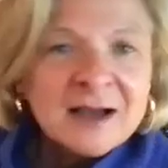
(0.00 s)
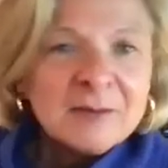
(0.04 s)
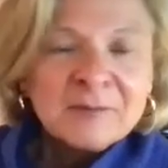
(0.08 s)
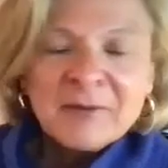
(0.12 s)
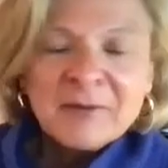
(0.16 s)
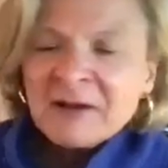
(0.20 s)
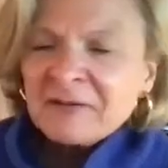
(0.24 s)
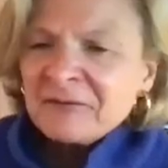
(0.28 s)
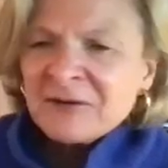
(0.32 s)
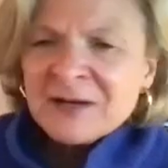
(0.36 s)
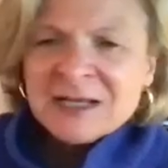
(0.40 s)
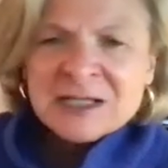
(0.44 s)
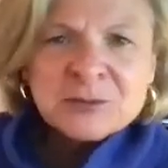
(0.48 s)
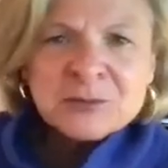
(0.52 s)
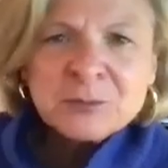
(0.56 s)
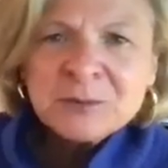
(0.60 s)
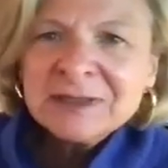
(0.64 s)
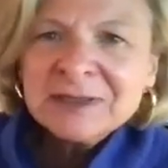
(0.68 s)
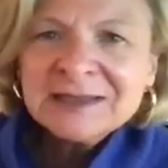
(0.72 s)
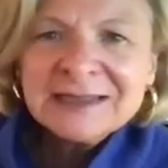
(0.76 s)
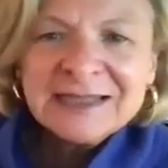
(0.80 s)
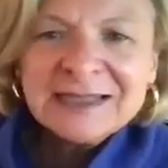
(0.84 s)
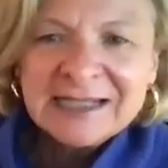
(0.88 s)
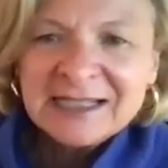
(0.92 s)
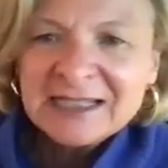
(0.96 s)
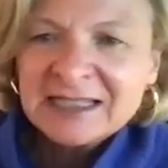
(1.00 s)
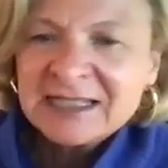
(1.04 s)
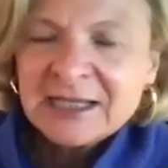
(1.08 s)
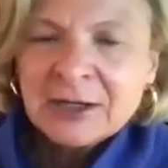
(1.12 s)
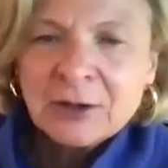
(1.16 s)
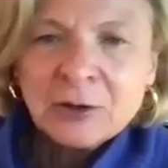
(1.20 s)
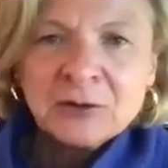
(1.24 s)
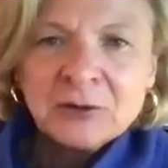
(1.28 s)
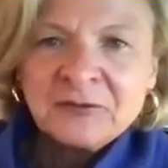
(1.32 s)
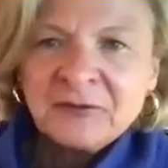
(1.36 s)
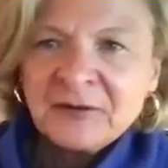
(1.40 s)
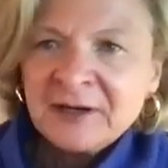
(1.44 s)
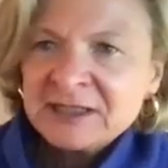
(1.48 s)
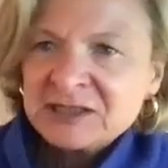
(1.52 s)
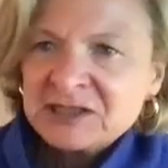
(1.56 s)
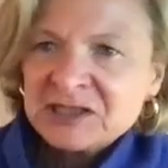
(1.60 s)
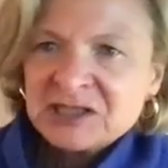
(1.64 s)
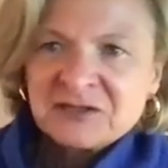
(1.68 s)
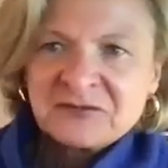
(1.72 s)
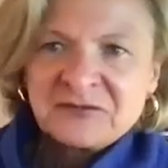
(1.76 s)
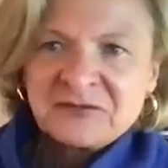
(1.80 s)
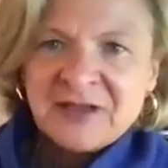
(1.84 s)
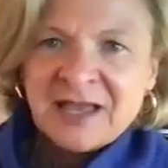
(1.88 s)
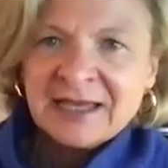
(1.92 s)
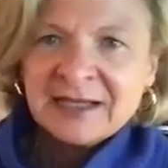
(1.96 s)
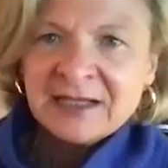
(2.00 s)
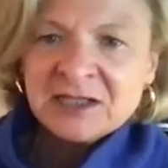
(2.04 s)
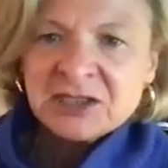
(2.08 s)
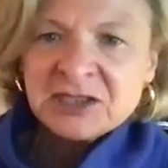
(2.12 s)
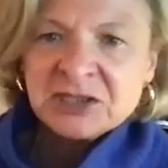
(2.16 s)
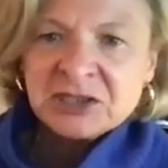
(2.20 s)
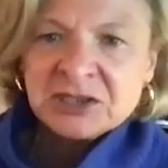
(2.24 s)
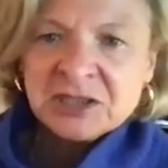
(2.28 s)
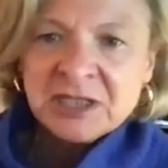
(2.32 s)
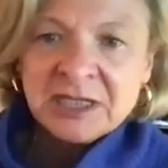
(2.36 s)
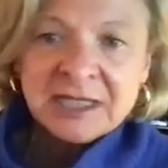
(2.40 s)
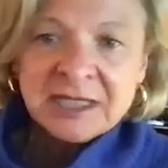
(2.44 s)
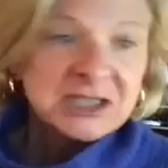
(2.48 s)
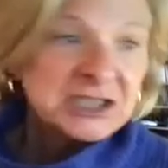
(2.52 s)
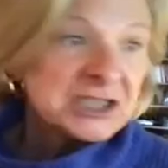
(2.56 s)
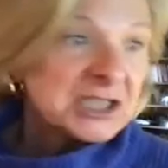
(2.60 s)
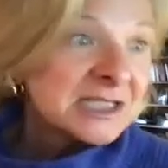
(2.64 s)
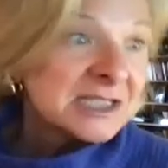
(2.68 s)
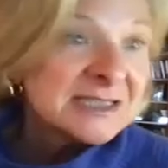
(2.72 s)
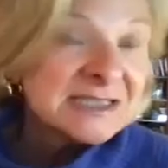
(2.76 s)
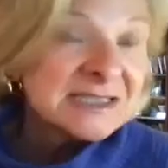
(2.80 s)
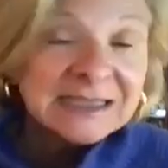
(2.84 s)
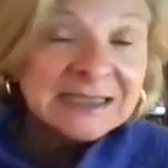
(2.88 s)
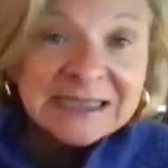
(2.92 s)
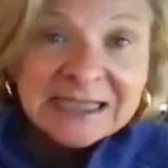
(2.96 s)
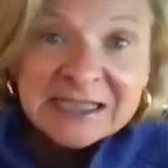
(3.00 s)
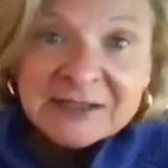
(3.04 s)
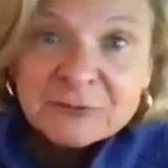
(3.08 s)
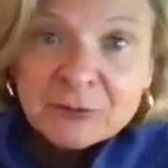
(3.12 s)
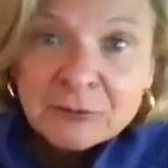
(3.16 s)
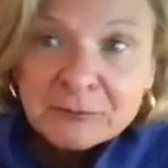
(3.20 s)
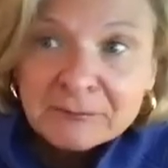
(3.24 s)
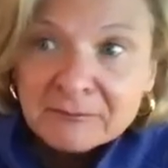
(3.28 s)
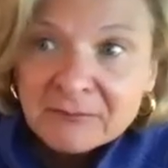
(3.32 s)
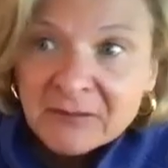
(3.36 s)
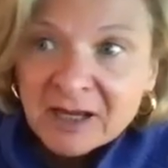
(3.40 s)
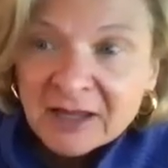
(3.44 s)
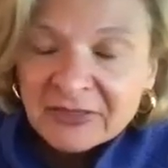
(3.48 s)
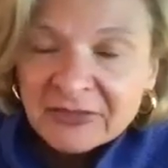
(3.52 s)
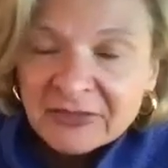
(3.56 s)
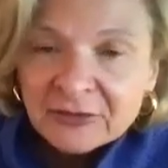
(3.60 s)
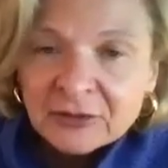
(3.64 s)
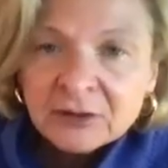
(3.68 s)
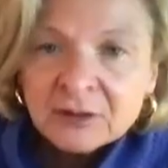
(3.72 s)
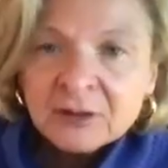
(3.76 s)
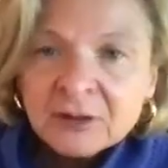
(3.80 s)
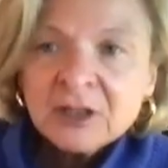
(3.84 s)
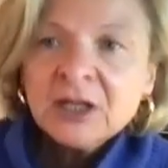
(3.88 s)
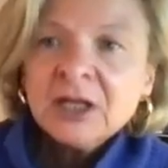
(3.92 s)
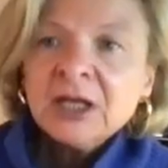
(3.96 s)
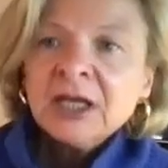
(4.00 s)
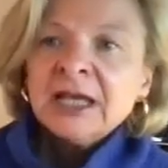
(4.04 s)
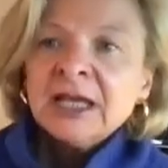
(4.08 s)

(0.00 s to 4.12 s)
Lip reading: My friends wouldn't let it go if I just vanished. She has to leave her mother.